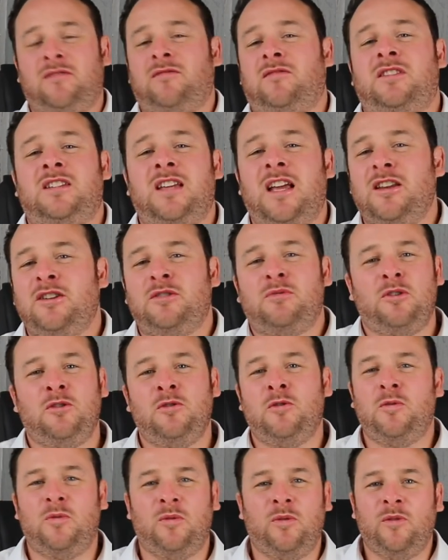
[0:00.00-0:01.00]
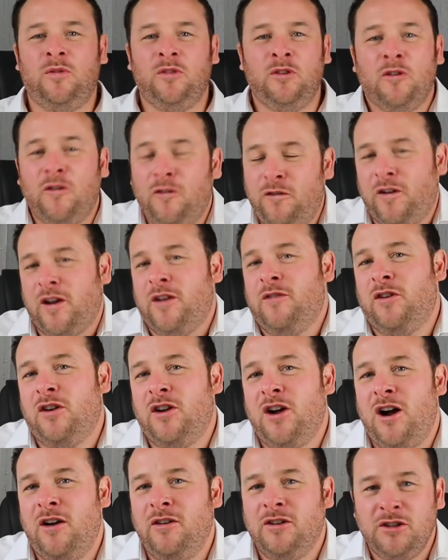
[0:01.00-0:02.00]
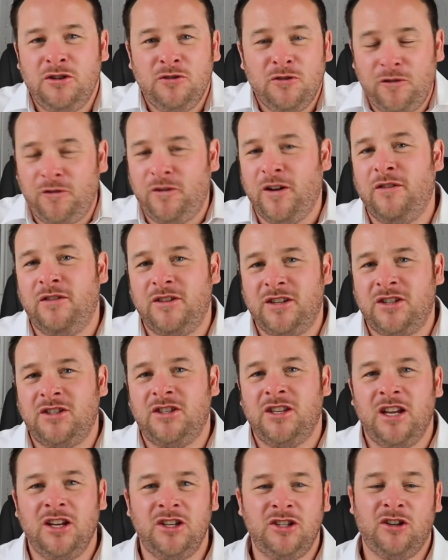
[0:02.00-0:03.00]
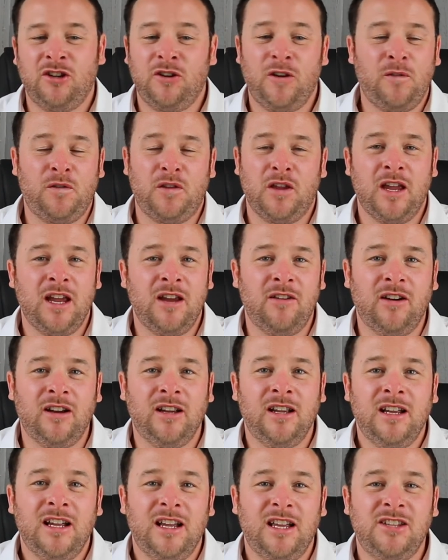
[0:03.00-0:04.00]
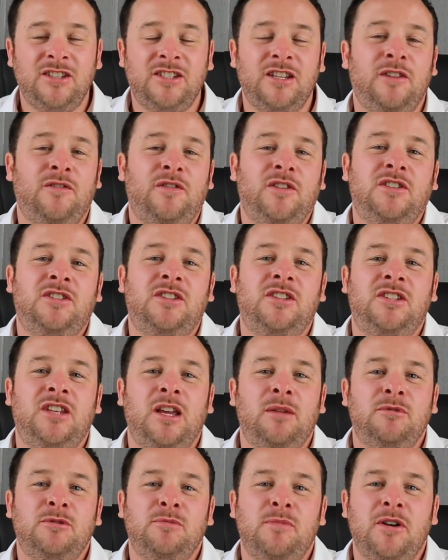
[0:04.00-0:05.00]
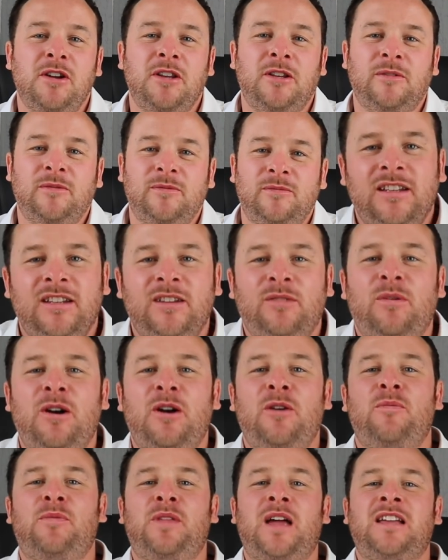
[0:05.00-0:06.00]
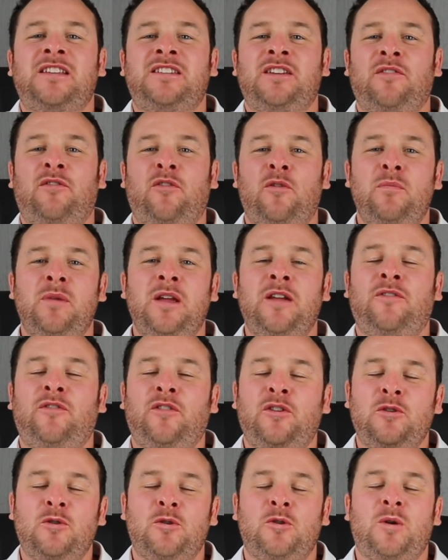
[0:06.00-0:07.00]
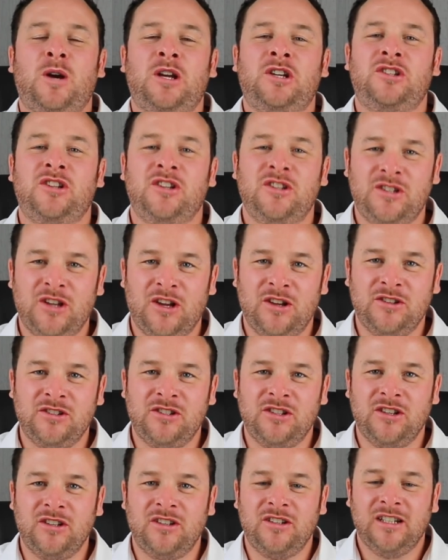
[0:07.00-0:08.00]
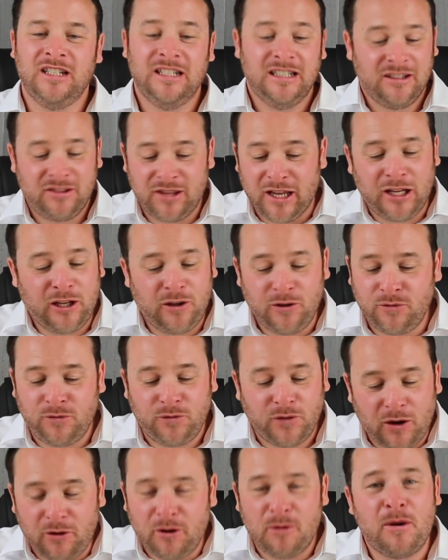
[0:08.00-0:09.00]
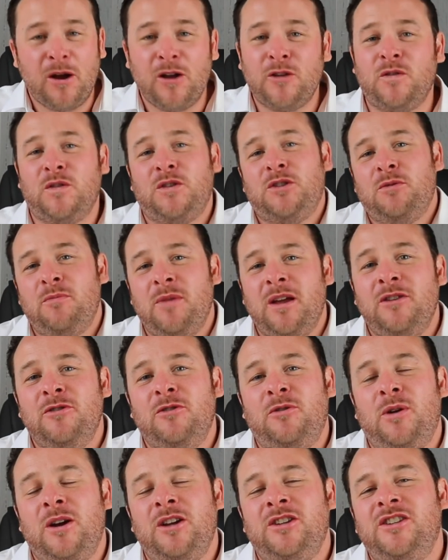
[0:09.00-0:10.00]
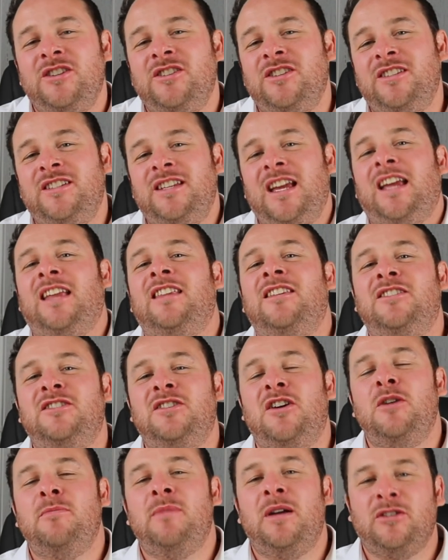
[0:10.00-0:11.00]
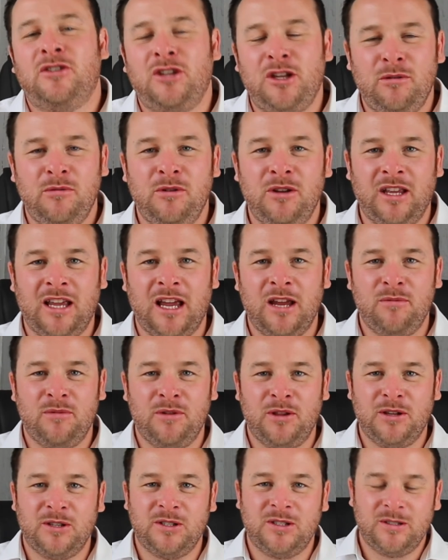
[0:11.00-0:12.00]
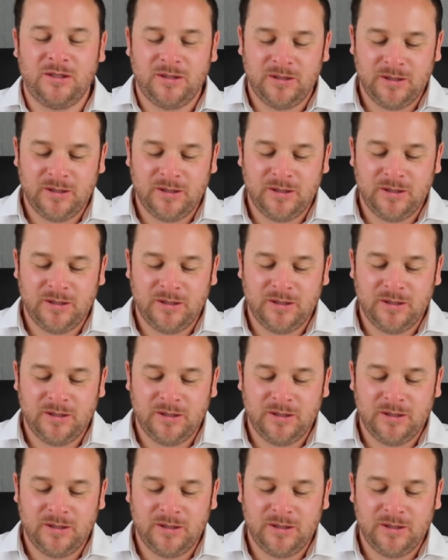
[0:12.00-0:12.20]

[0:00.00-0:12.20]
Tell us what your favourite car is and your favourite destination. I'd love to hear it and see if it's the same as mine. Well, that's it from me for your questions answered. Thank you very much for submitting your questions and taking the time out to communicate with us.